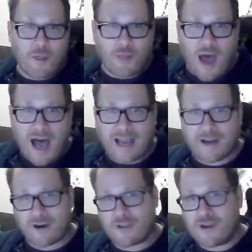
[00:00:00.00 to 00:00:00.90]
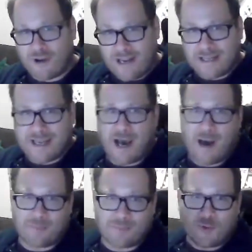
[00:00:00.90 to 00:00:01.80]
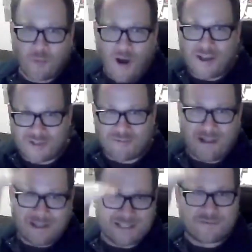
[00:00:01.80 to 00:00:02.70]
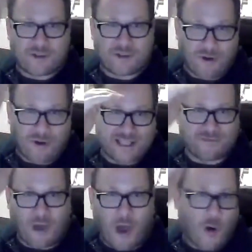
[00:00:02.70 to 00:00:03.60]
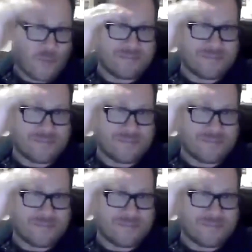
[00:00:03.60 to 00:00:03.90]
the higher your income was relative to the price of the home.